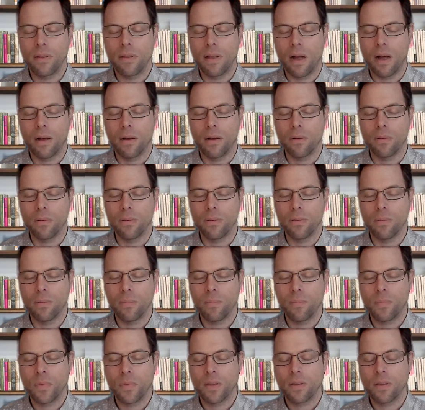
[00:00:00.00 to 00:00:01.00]

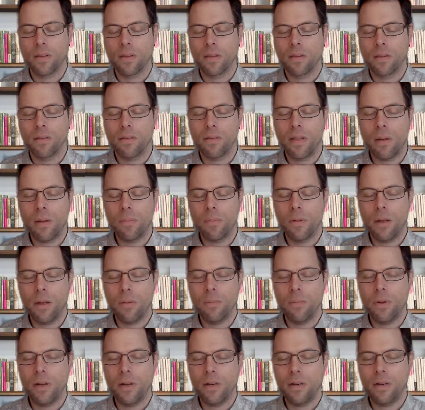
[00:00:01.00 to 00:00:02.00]
down. Step
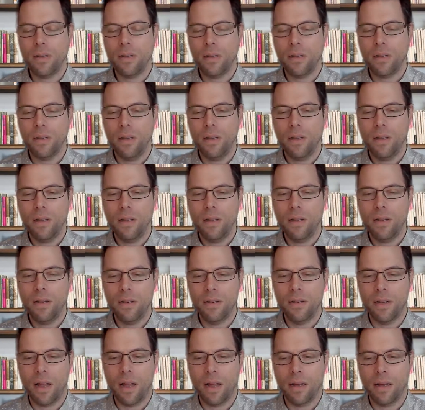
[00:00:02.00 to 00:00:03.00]
number
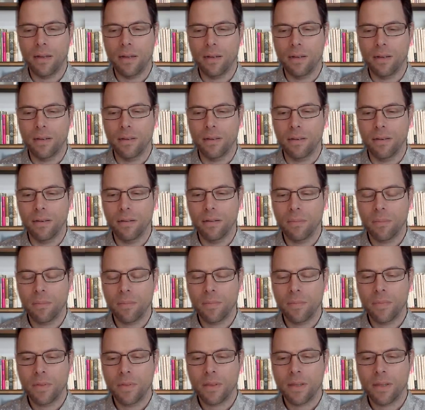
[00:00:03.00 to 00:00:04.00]
9.
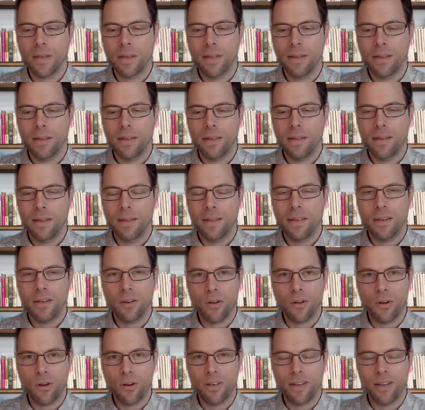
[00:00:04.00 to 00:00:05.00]

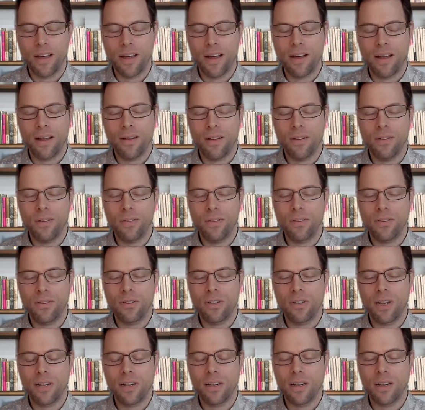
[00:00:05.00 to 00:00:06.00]
Going
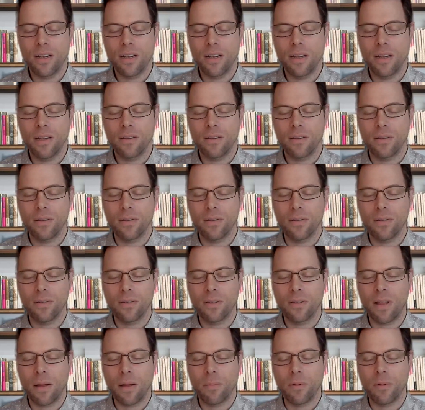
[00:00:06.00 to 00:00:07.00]
down gently to
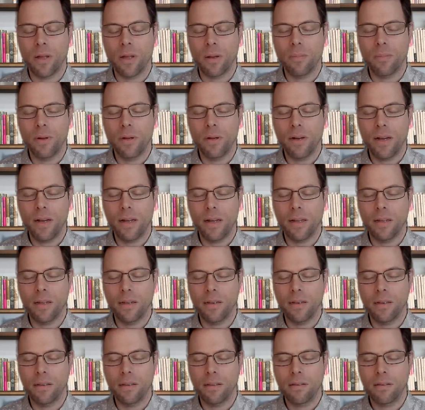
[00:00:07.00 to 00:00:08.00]
step number
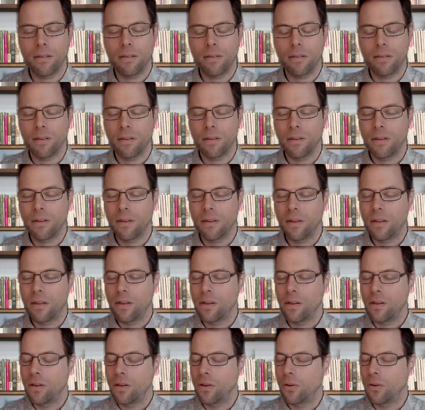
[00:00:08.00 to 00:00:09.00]
8.
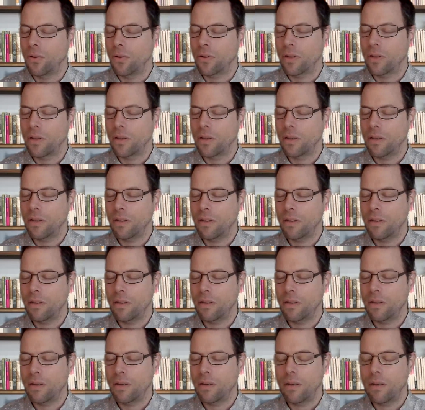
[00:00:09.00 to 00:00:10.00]

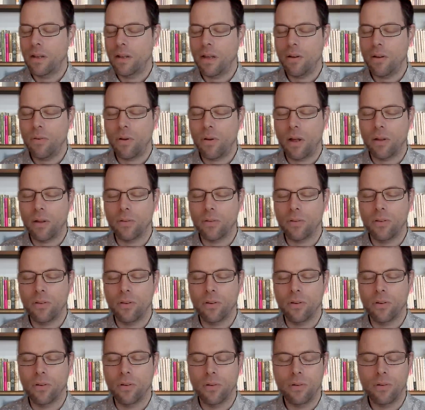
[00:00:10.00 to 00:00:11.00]
Looking around
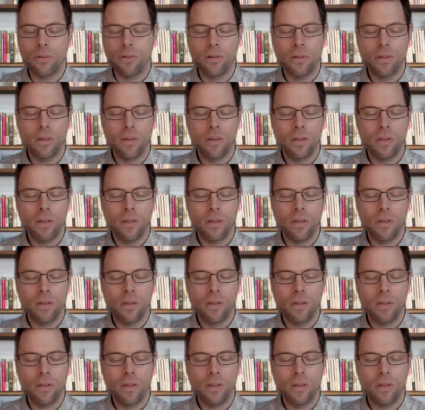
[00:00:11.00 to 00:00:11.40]
you,